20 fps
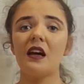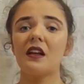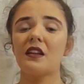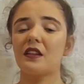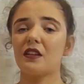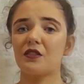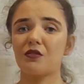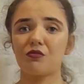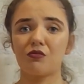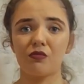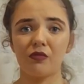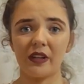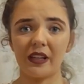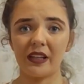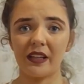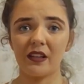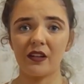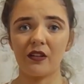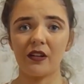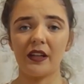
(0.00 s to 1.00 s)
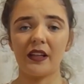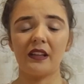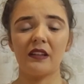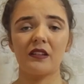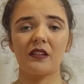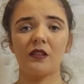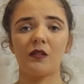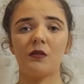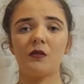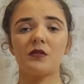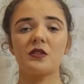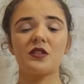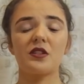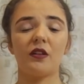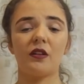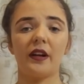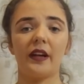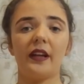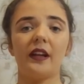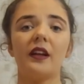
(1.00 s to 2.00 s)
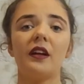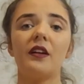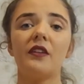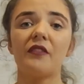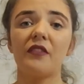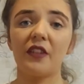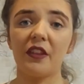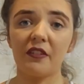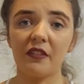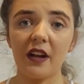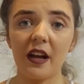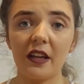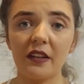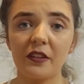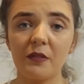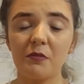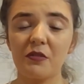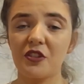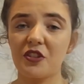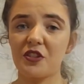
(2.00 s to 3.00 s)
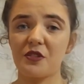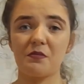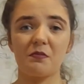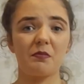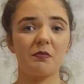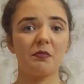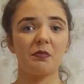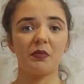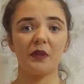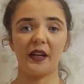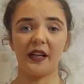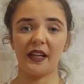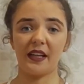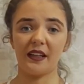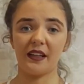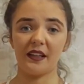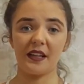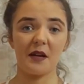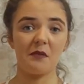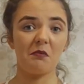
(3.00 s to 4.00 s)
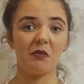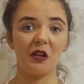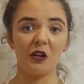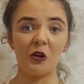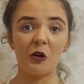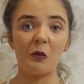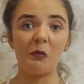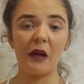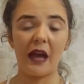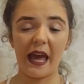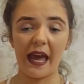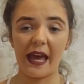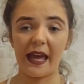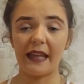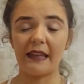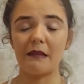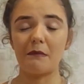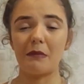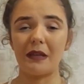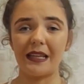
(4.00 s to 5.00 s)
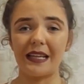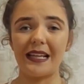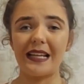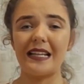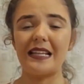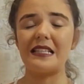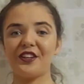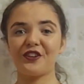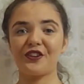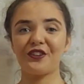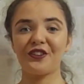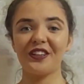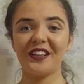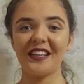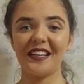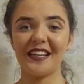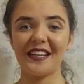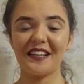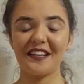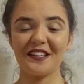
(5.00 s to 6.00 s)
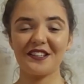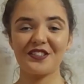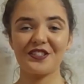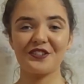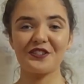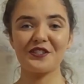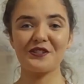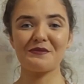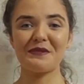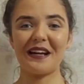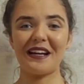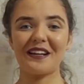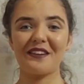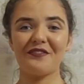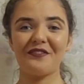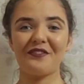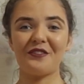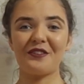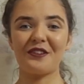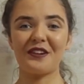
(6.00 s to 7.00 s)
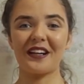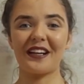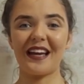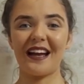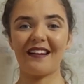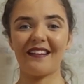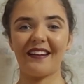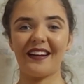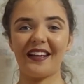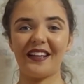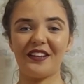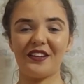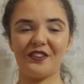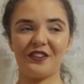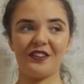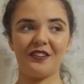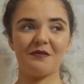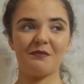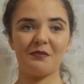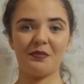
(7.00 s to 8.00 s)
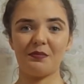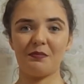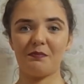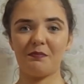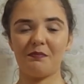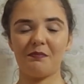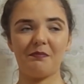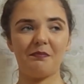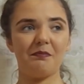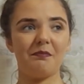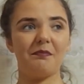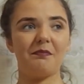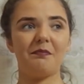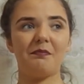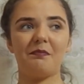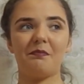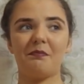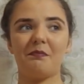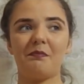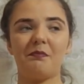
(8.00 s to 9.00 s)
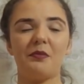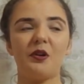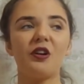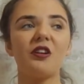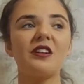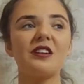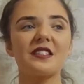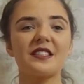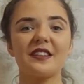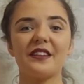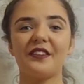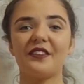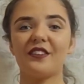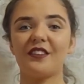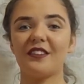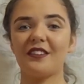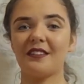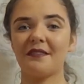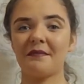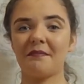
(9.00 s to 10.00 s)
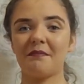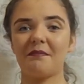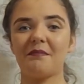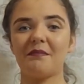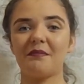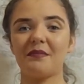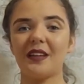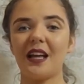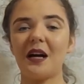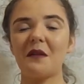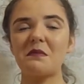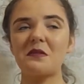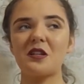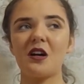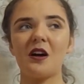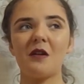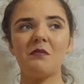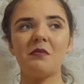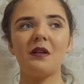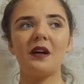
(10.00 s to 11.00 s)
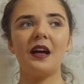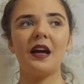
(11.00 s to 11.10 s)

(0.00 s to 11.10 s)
That's really annoying, so sorry for the rant, but just bring a blue pen, please. You're going to need a school bag for carrying your books and your laptop.